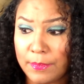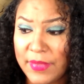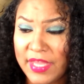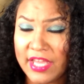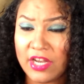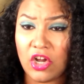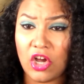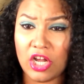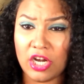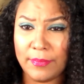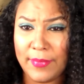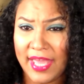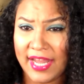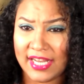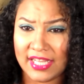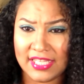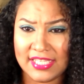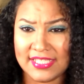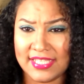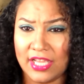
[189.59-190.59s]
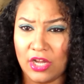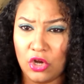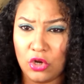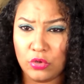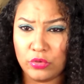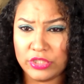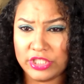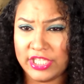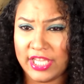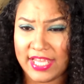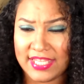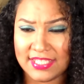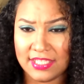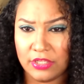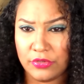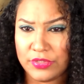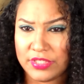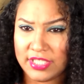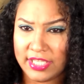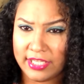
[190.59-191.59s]
men automatically say, oh, she has
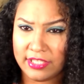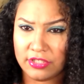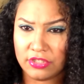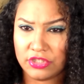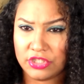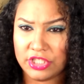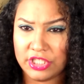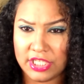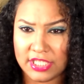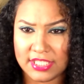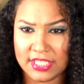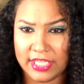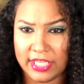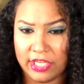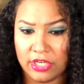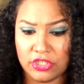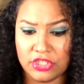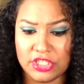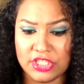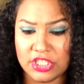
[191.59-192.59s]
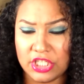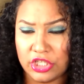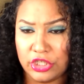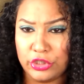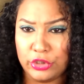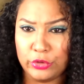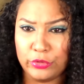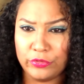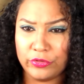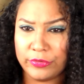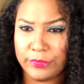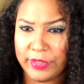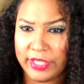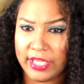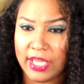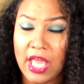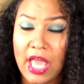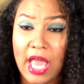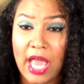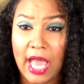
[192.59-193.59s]
low standards. She doesn't care. She's going to do for
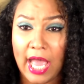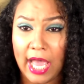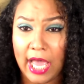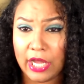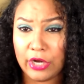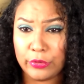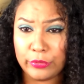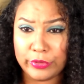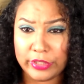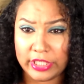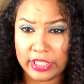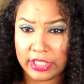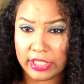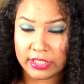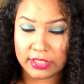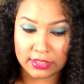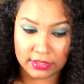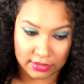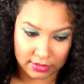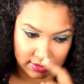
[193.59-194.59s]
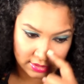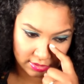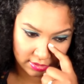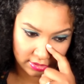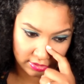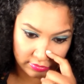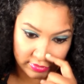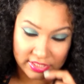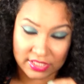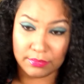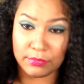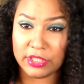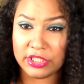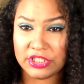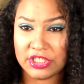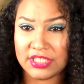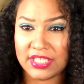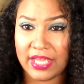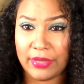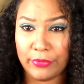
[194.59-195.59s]
me. I don't need to do as
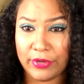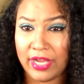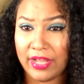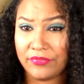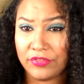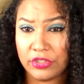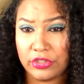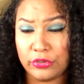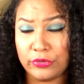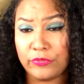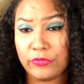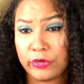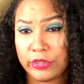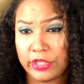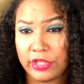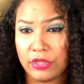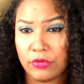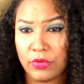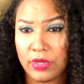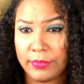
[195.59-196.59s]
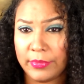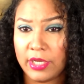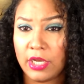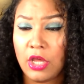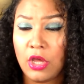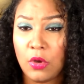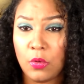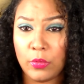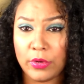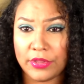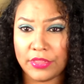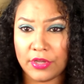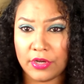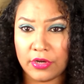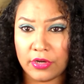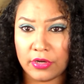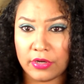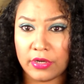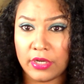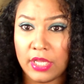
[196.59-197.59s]
much as I would have to do for another woman with
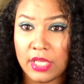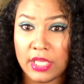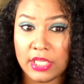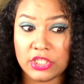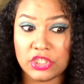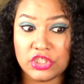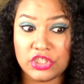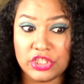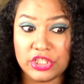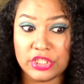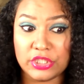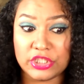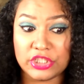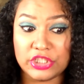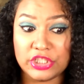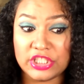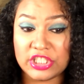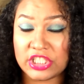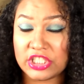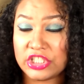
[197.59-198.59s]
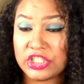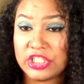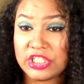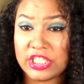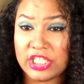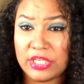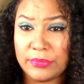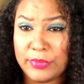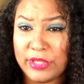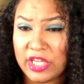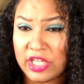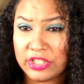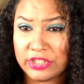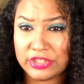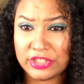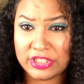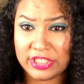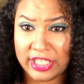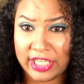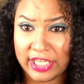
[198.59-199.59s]
her. She she's she's going to be
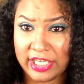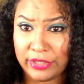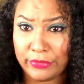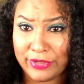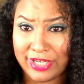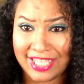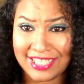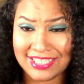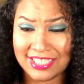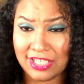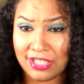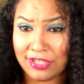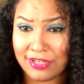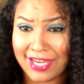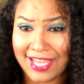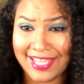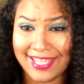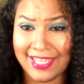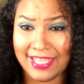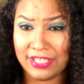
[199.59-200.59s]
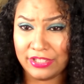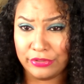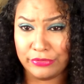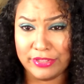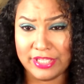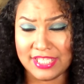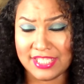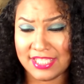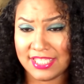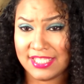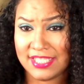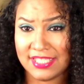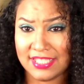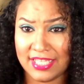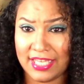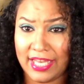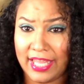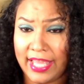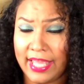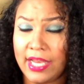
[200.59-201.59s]
understanding when I tell her I can't do this, this,
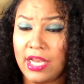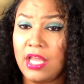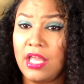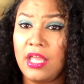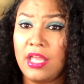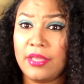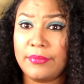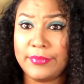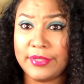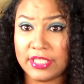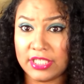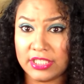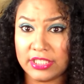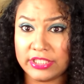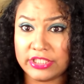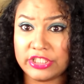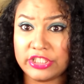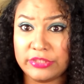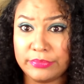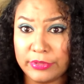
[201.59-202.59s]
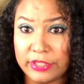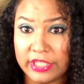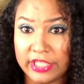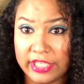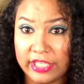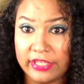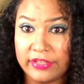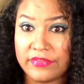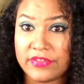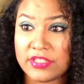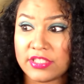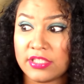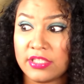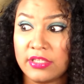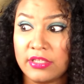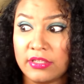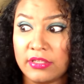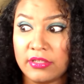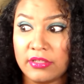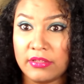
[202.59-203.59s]
this, and that because she believes